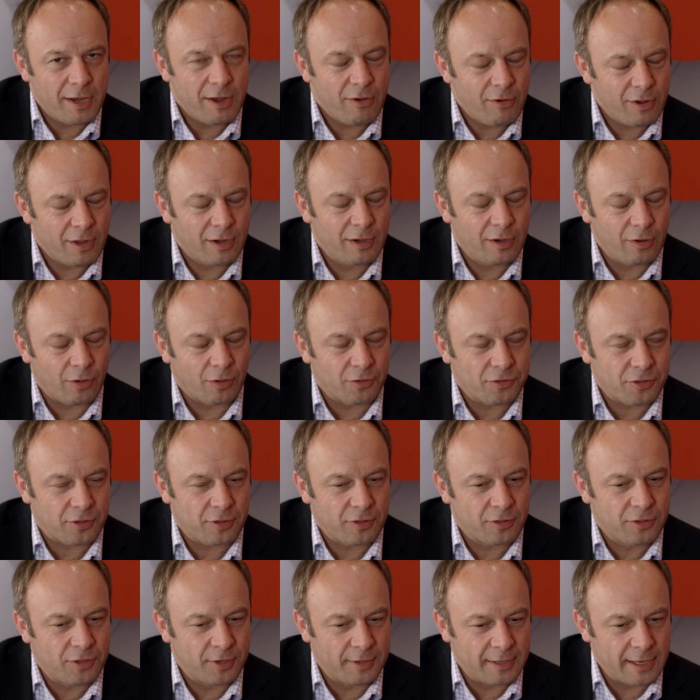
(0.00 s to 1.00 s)
been hearing a lot
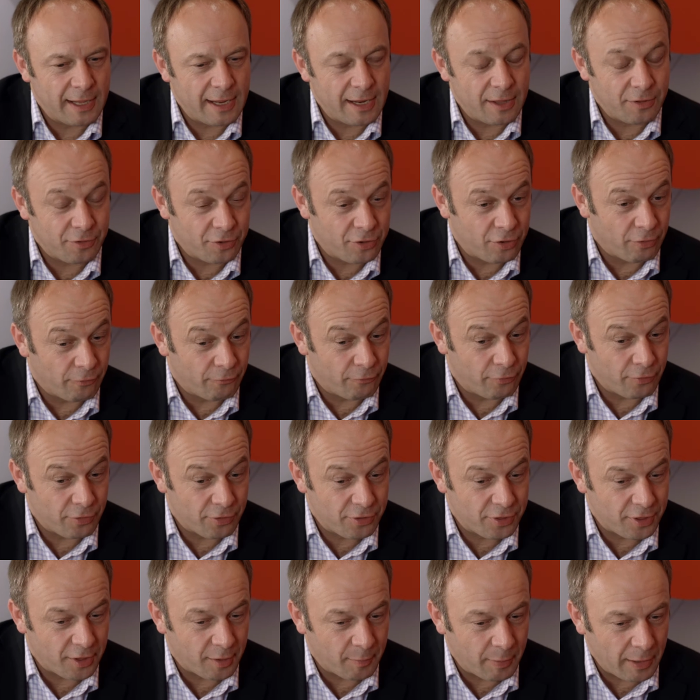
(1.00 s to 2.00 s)
today at the
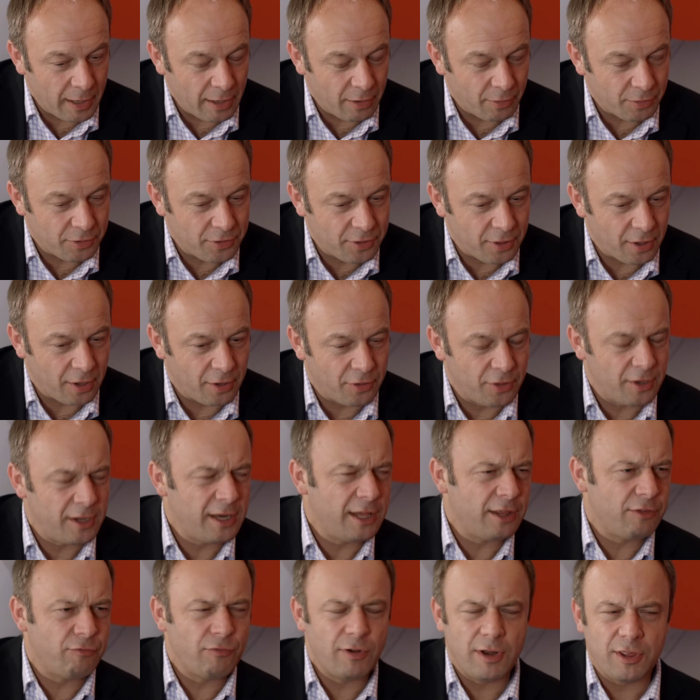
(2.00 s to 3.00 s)
conference about the
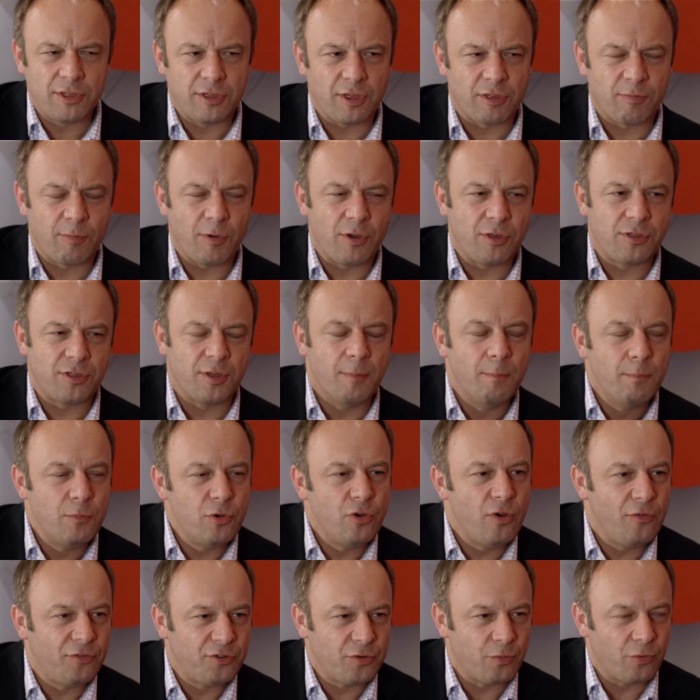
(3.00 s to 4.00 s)
need really to, I suppose, to
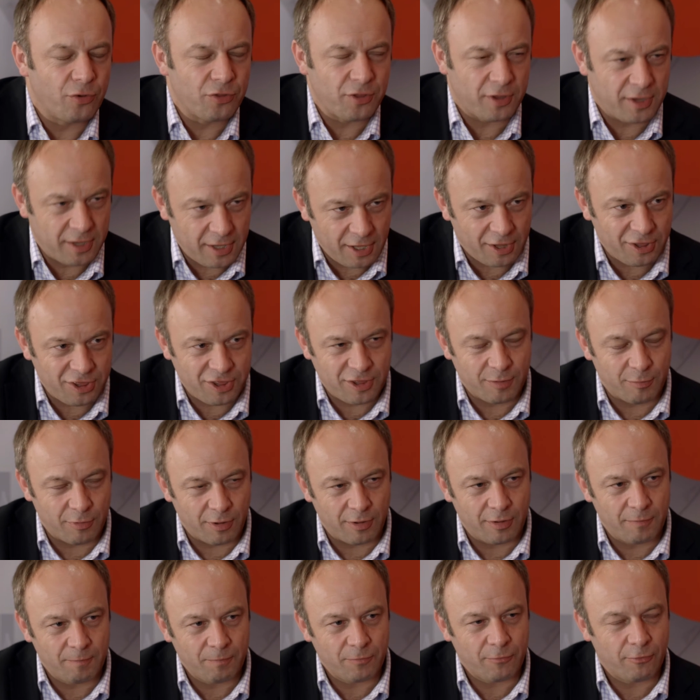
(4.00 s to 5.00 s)
move towards a
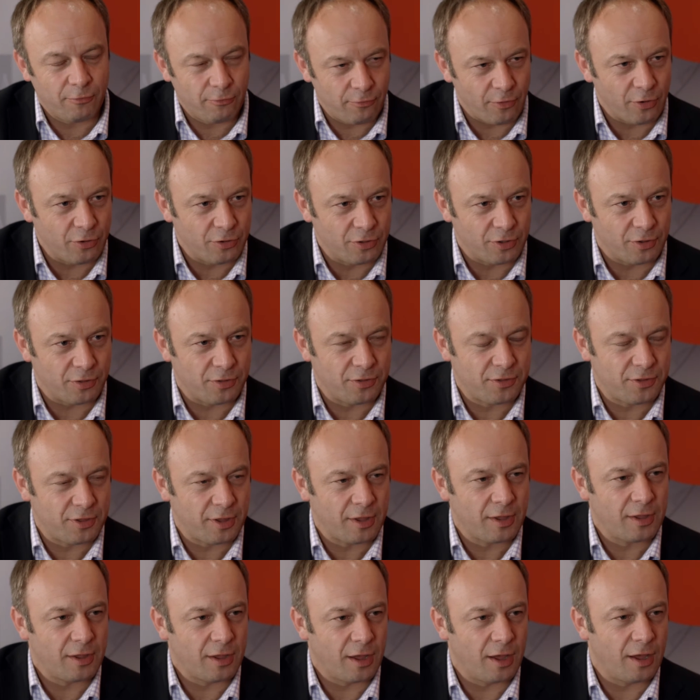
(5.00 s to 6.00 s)

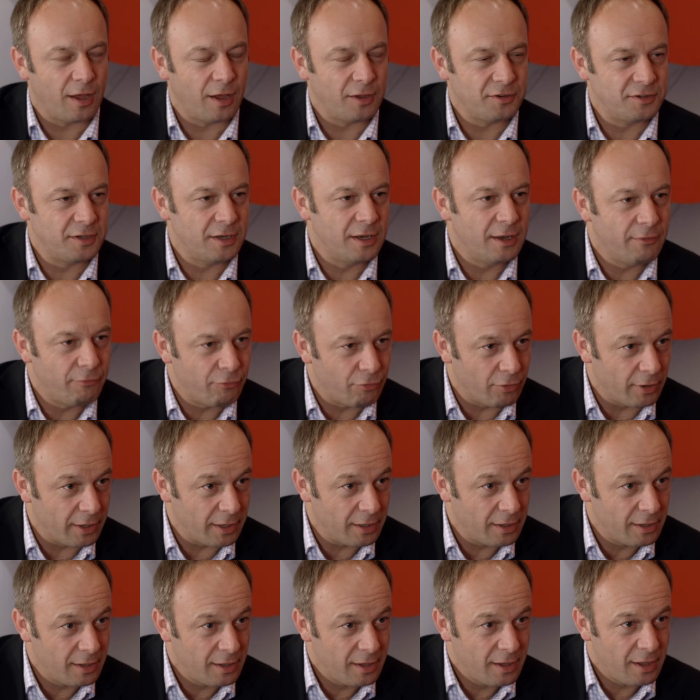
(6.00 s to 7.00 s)
customer-focused delivery.
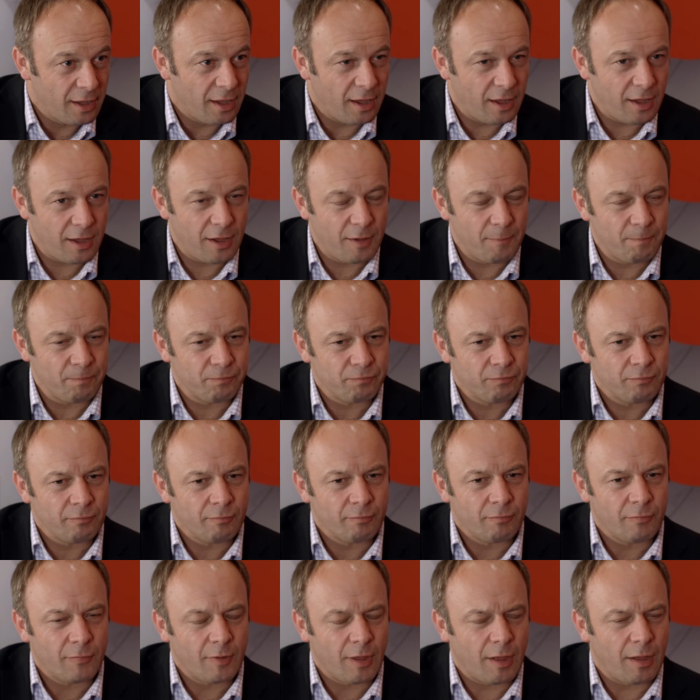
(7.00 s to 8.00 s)

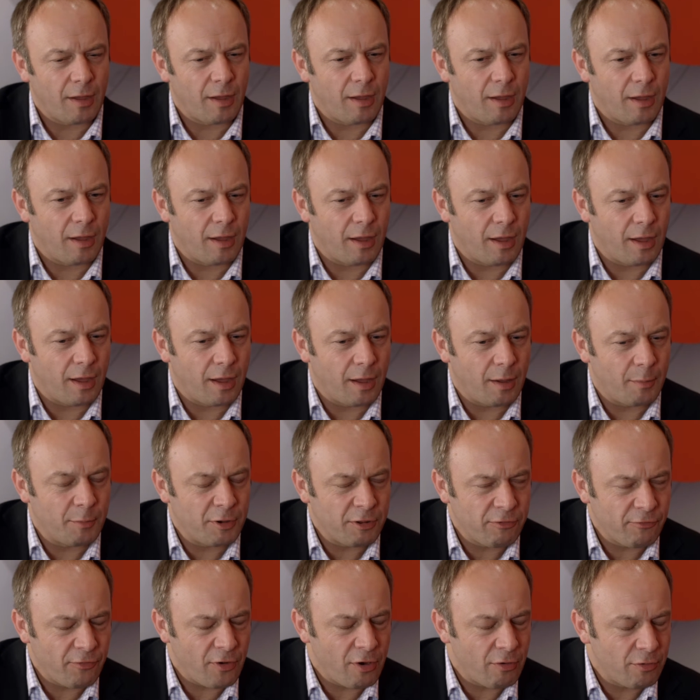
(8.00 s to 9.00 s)

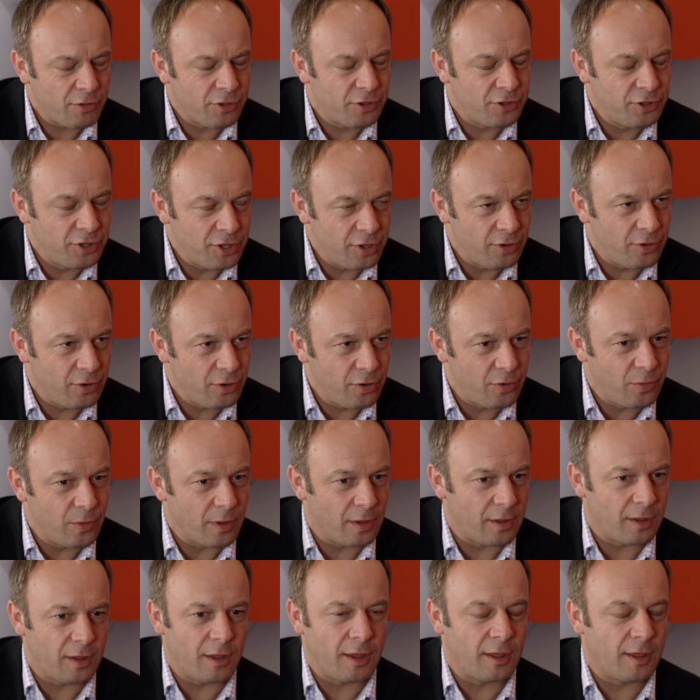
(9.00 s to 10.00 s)
As far as you
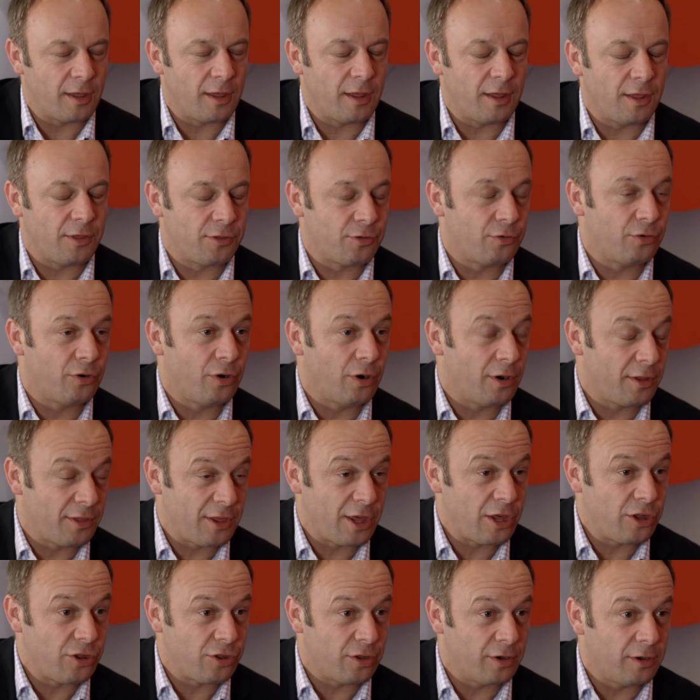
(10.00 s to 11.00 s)
as an
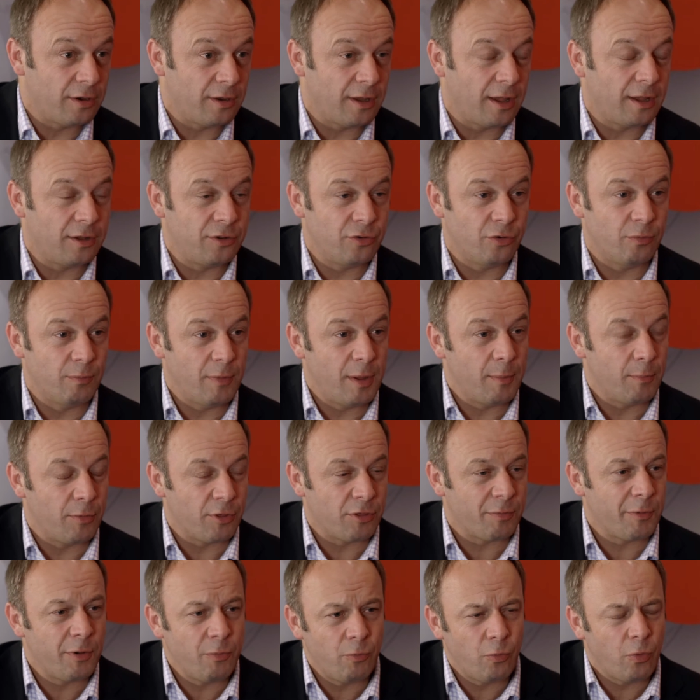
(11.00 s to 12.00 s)
organisation and your
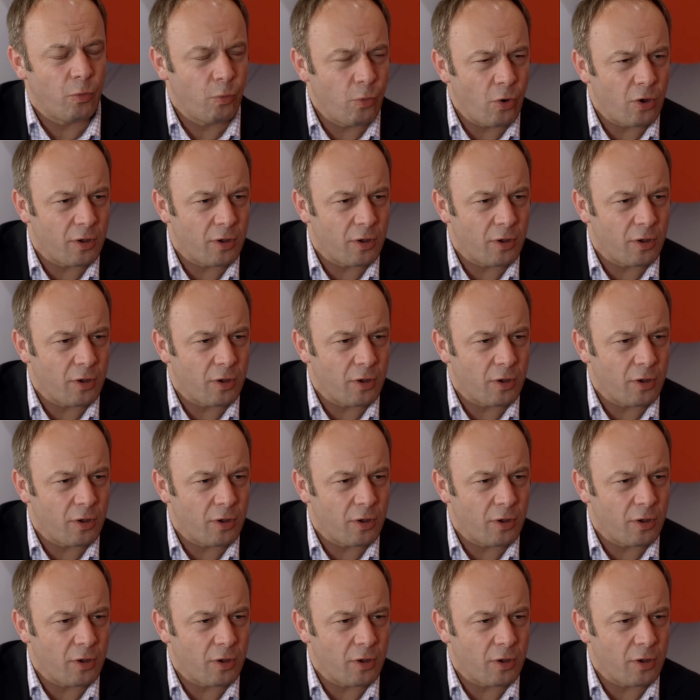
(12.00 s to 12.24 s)
members, I mean,